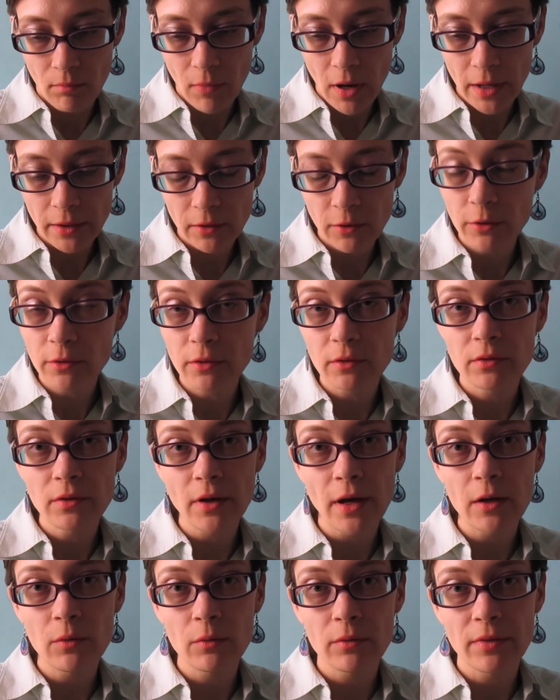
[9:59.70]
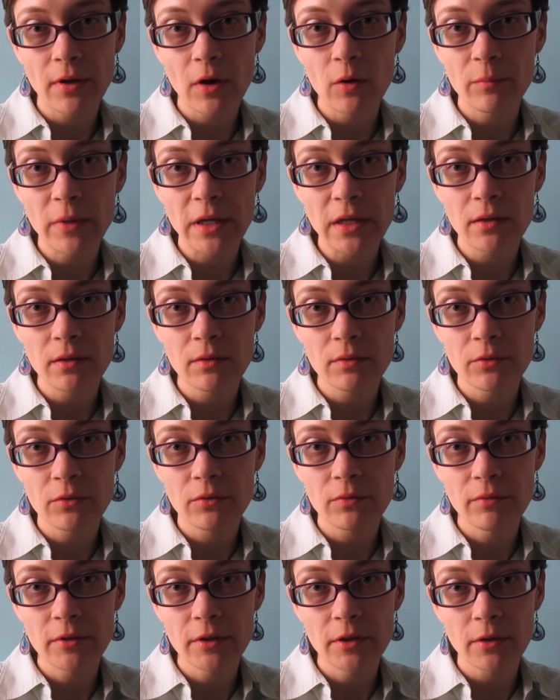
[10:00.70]
I couldn't die without making
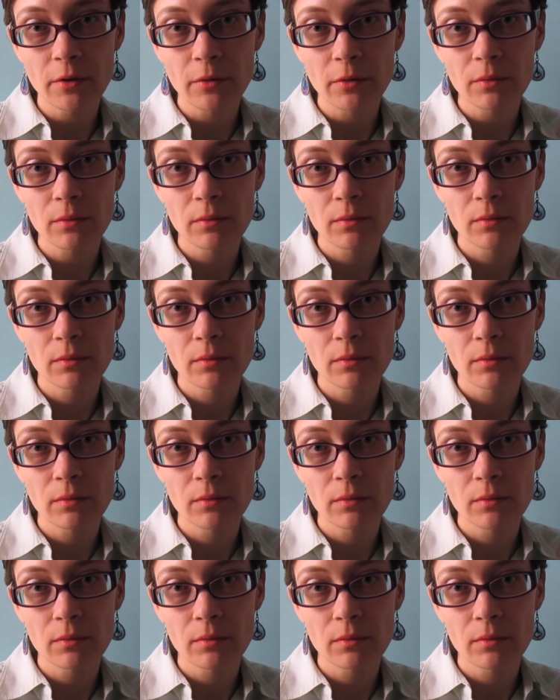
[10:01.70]
this video.